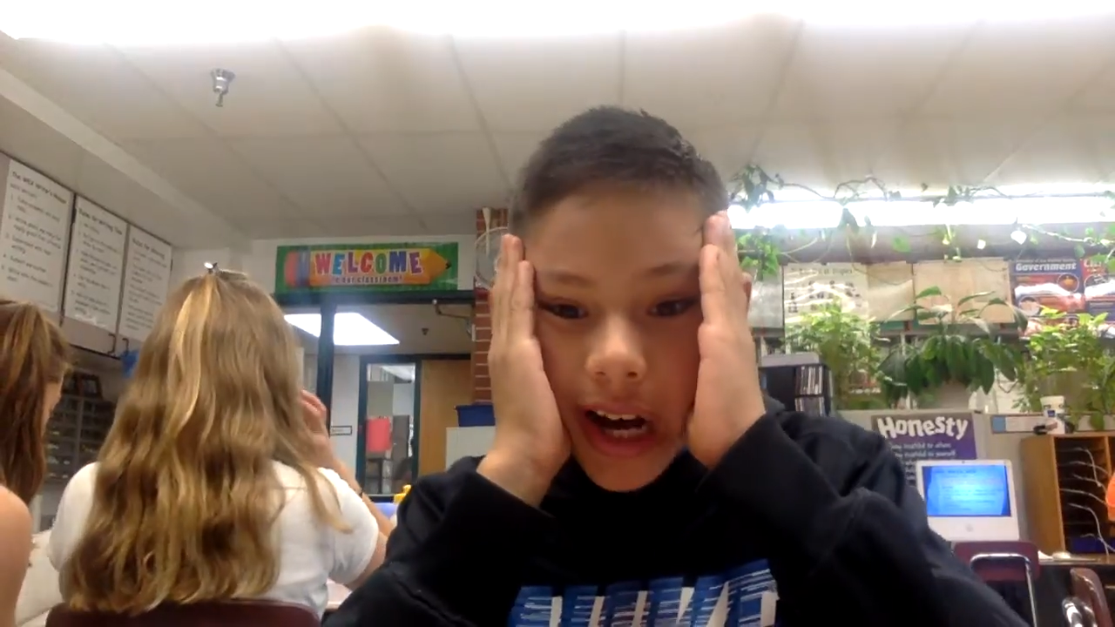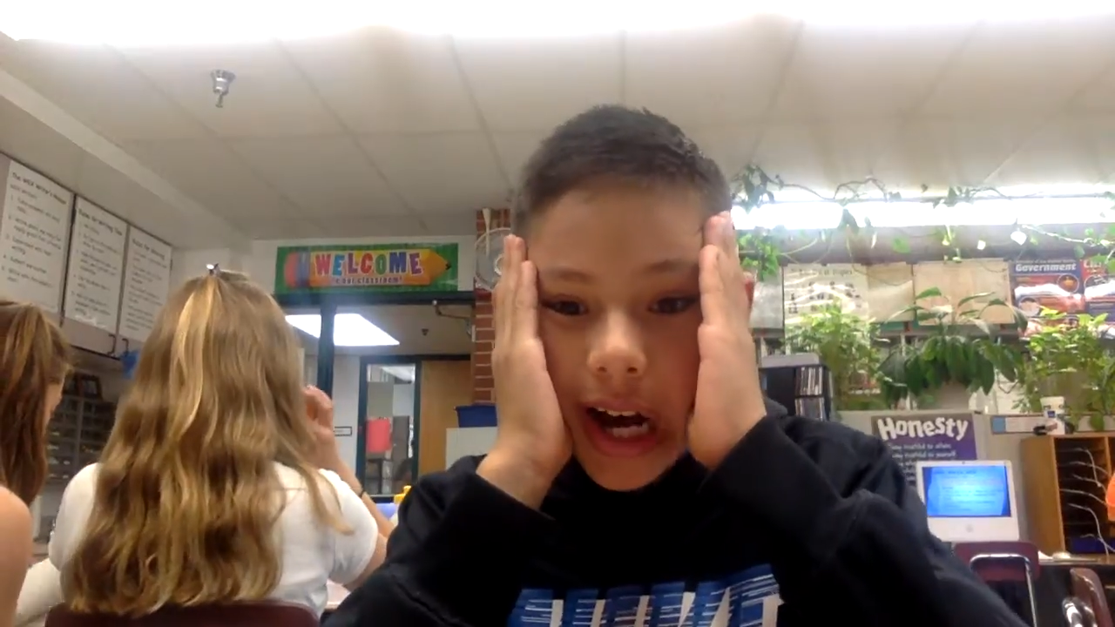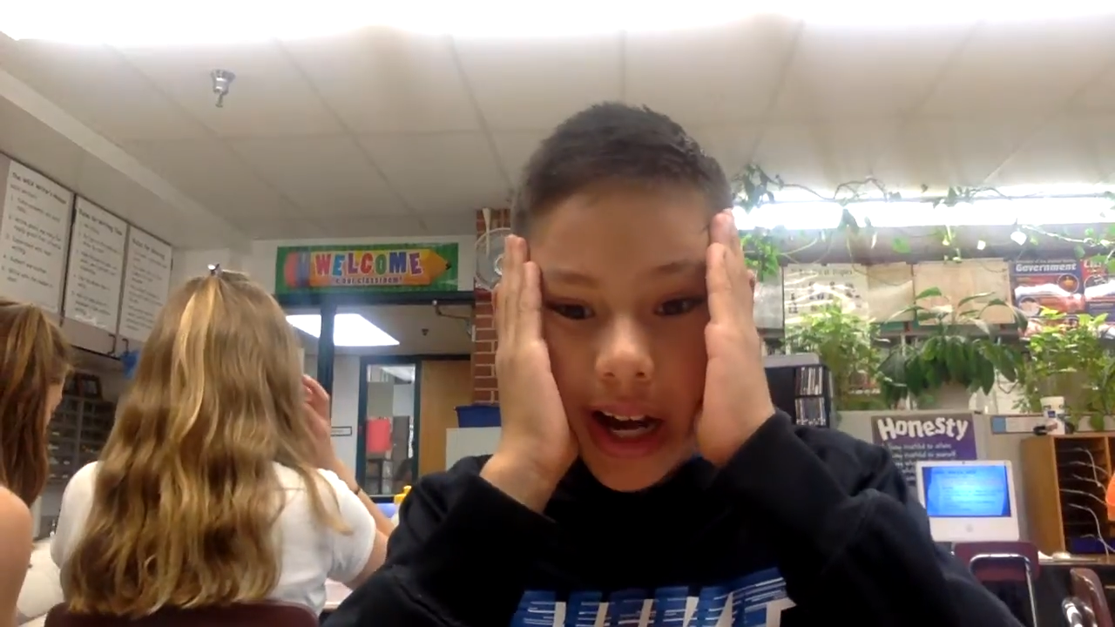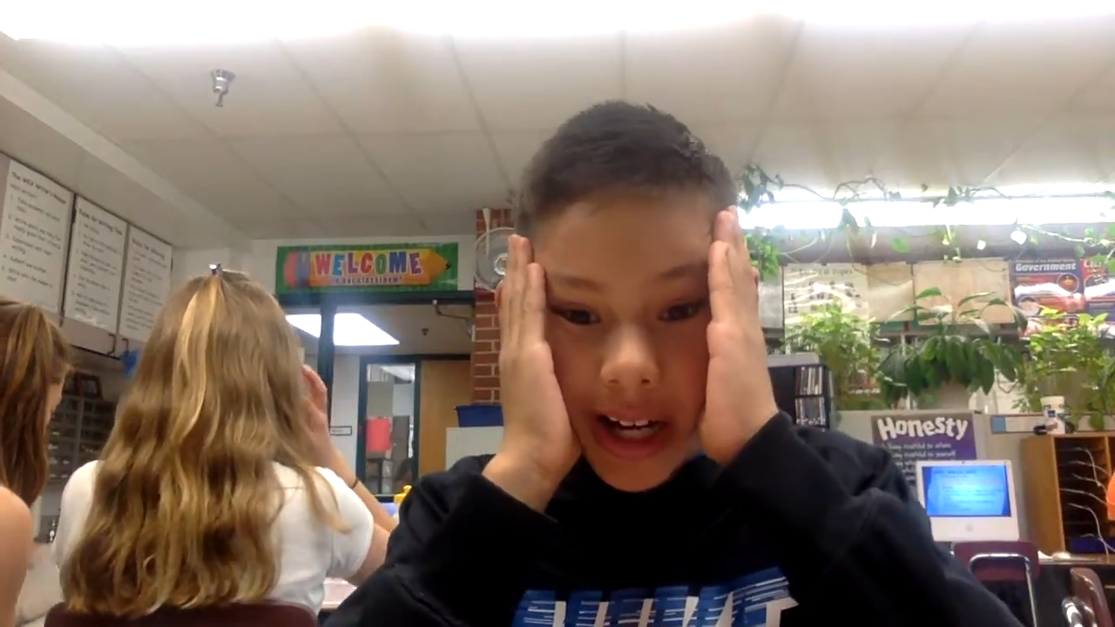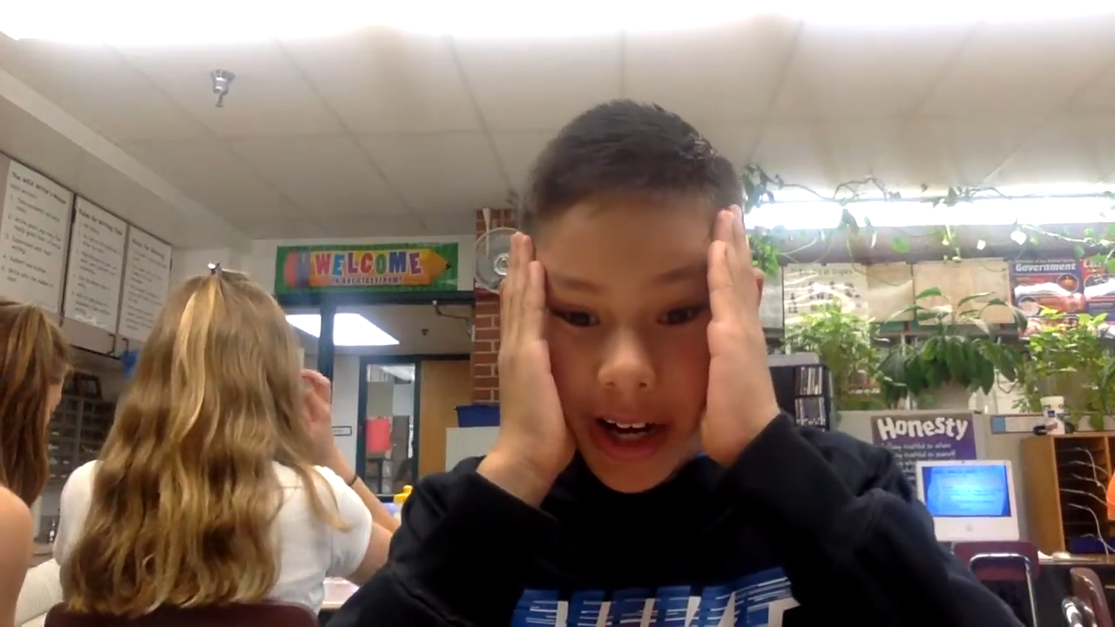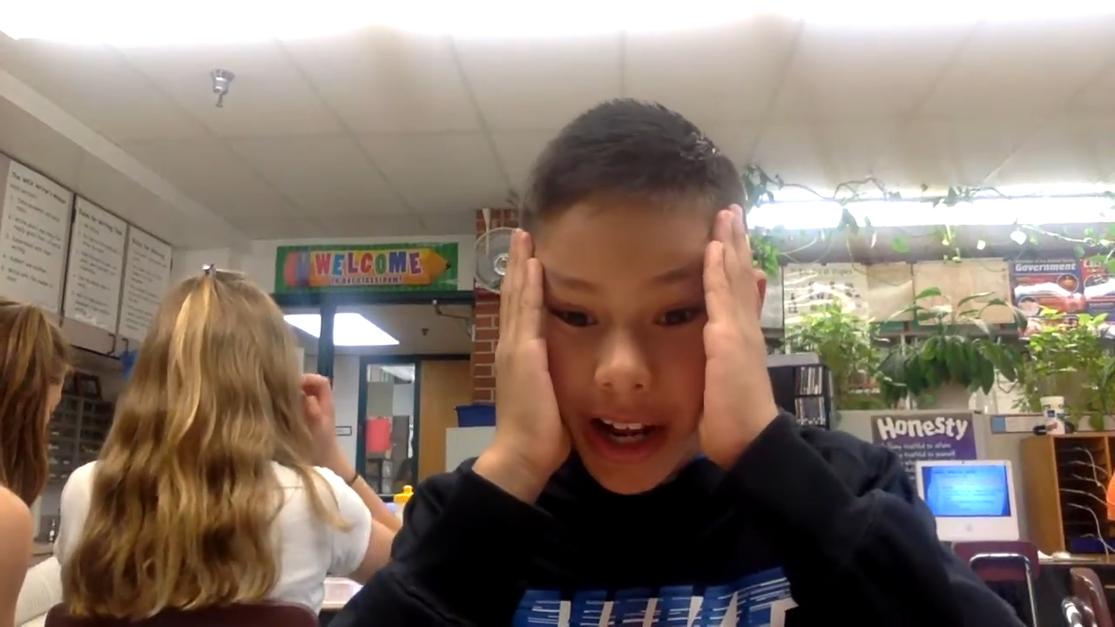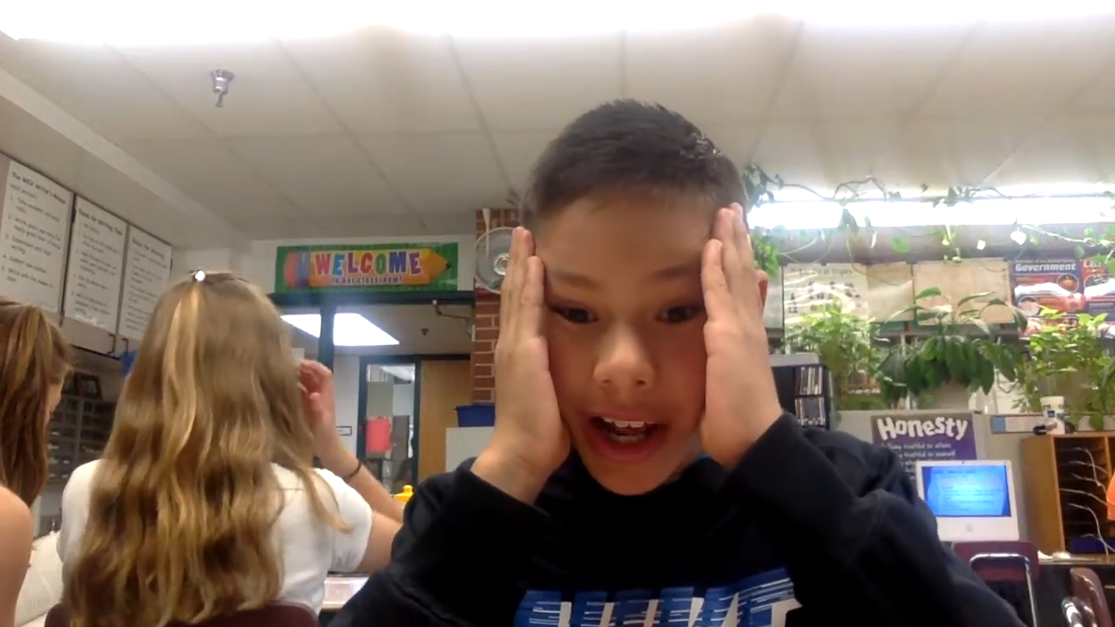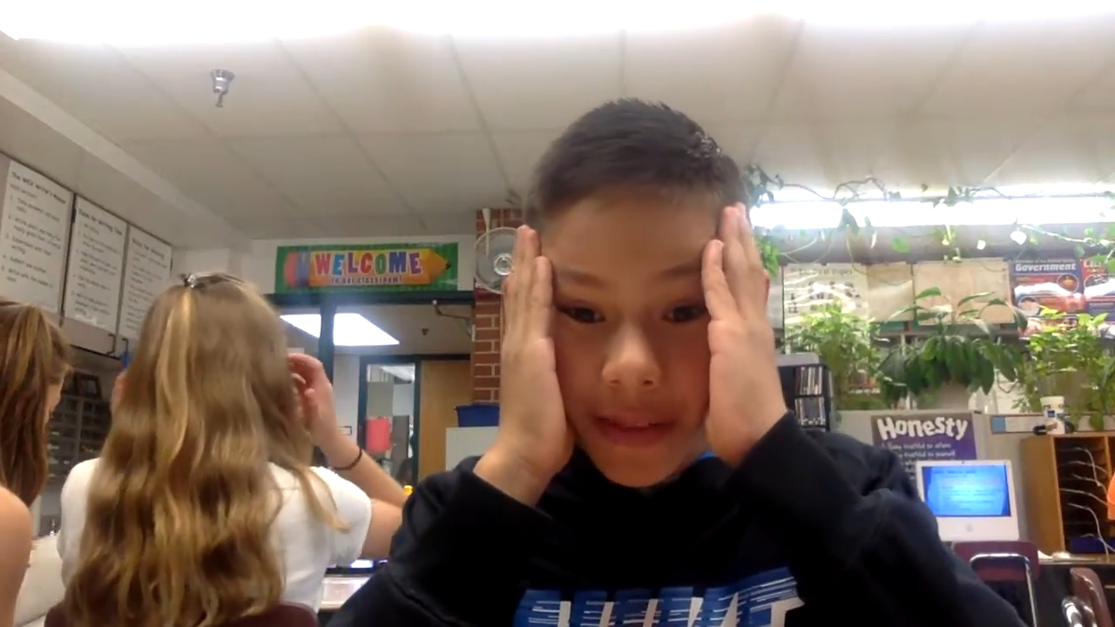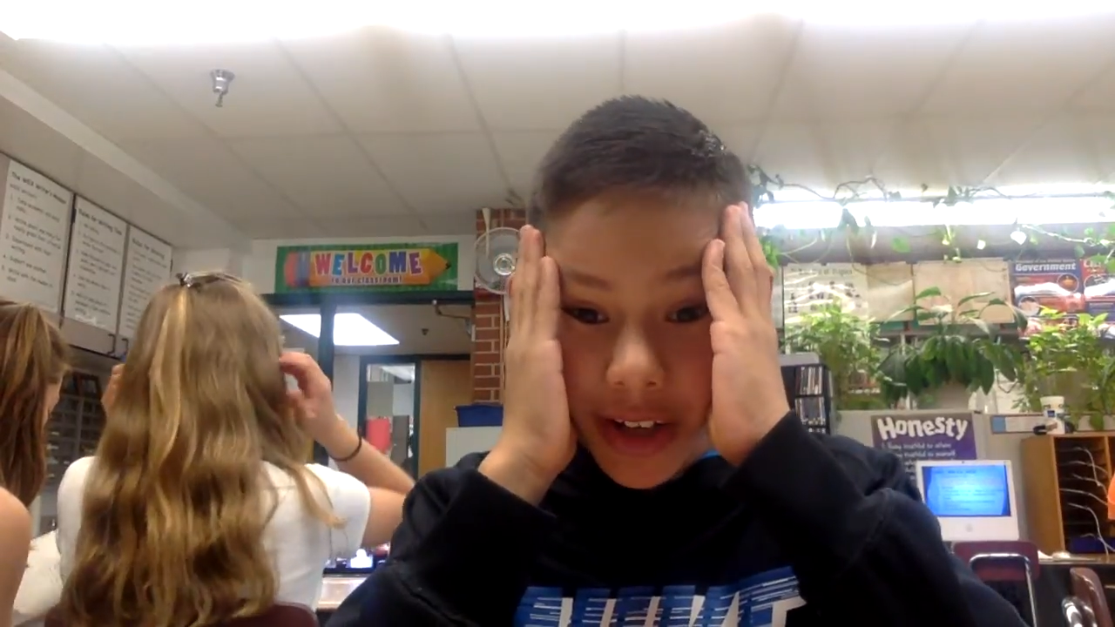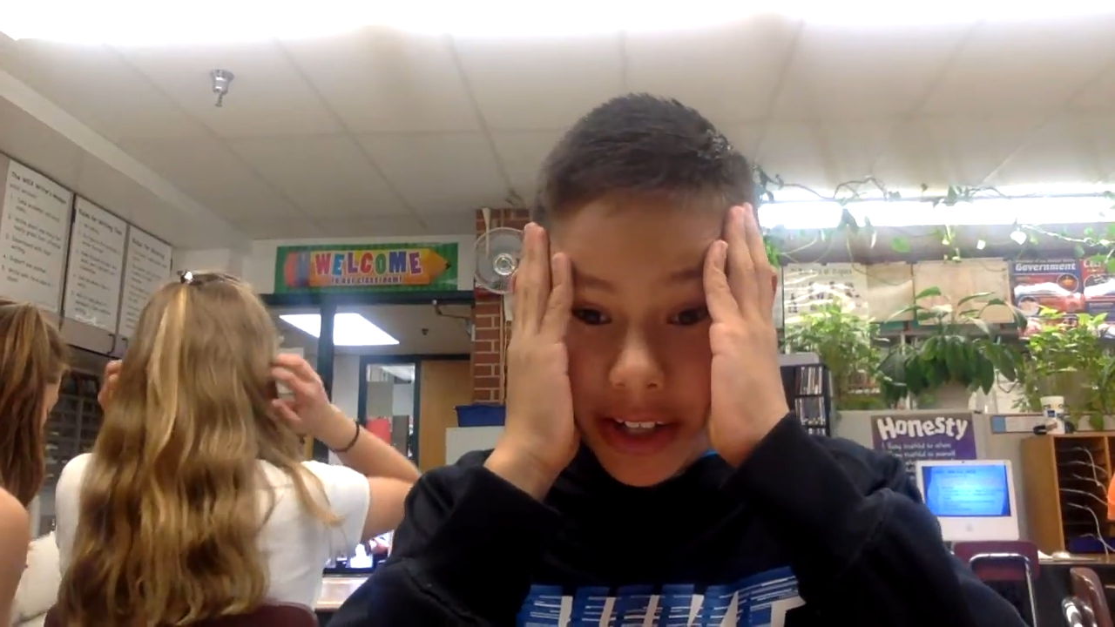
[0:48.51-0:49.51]
I, I,
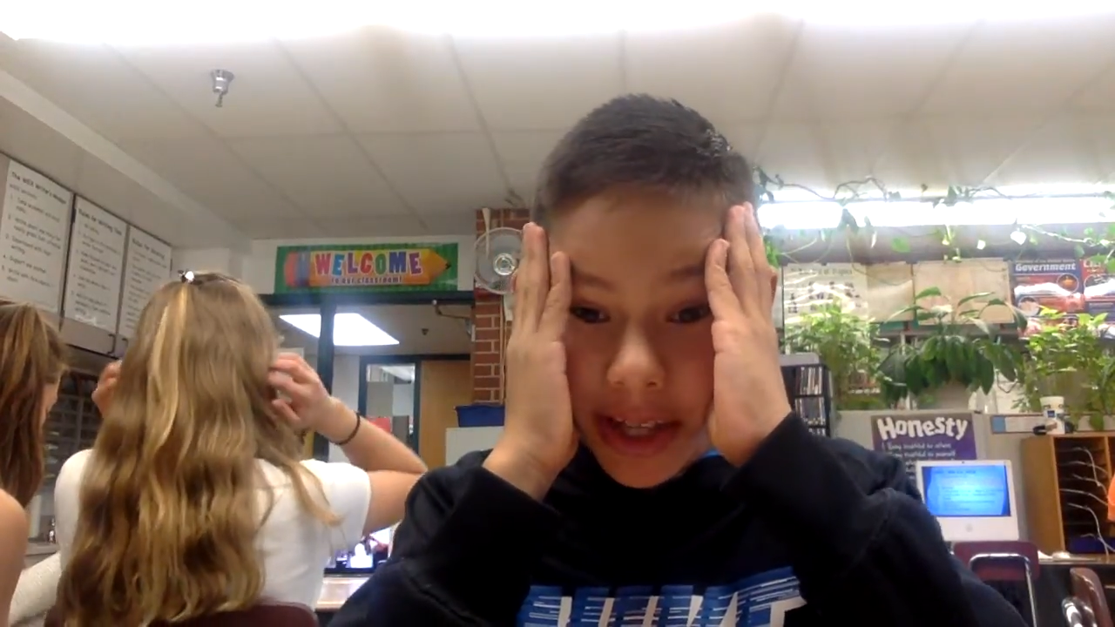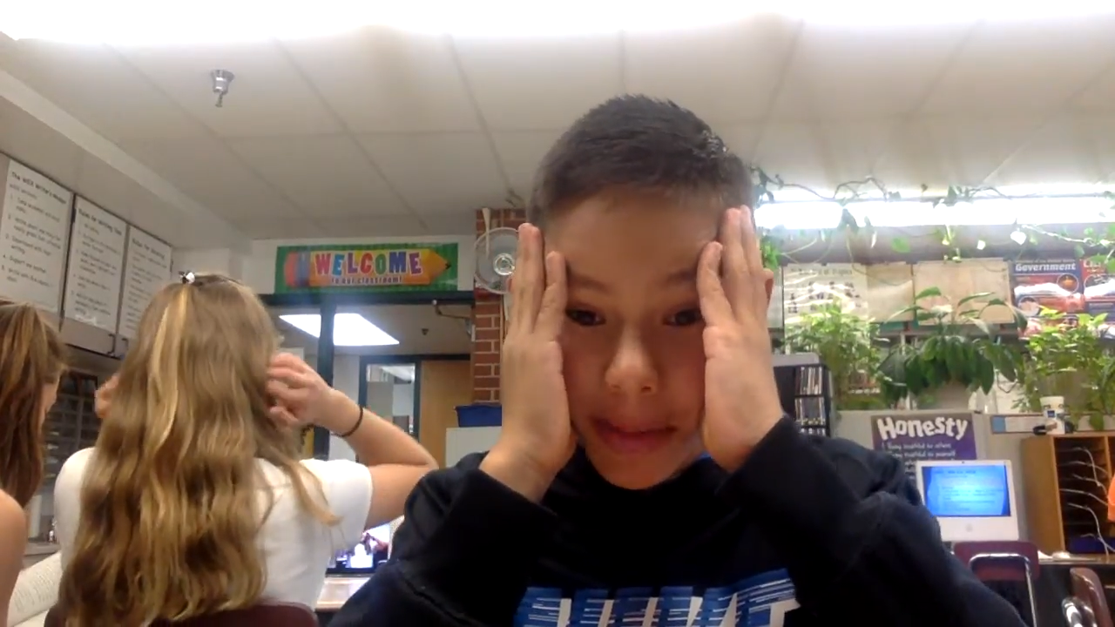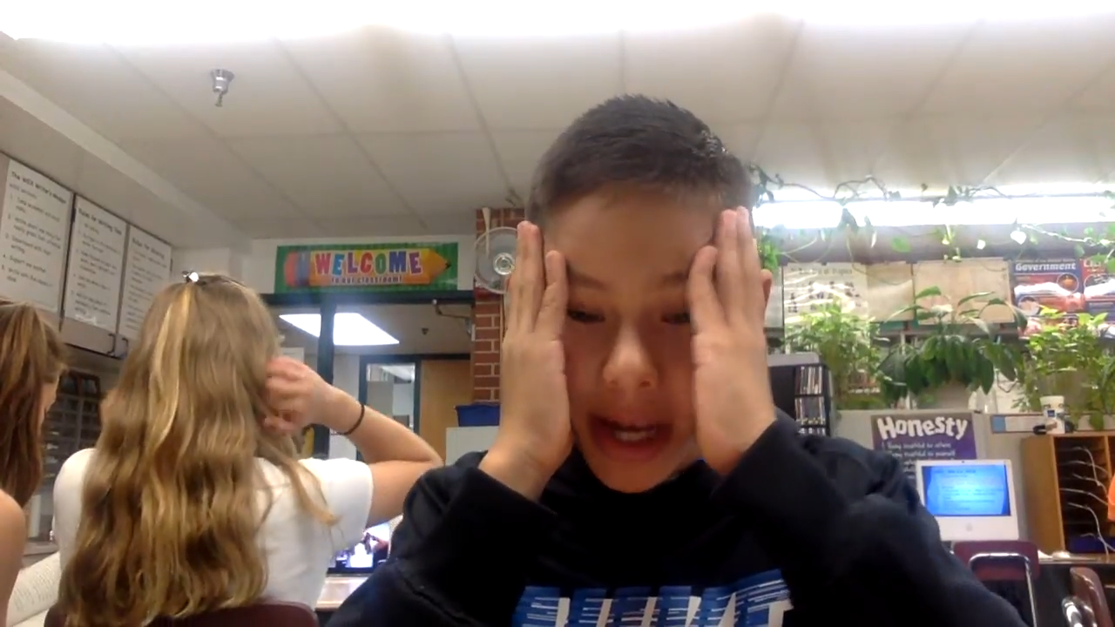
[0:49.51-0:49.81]
have nothing in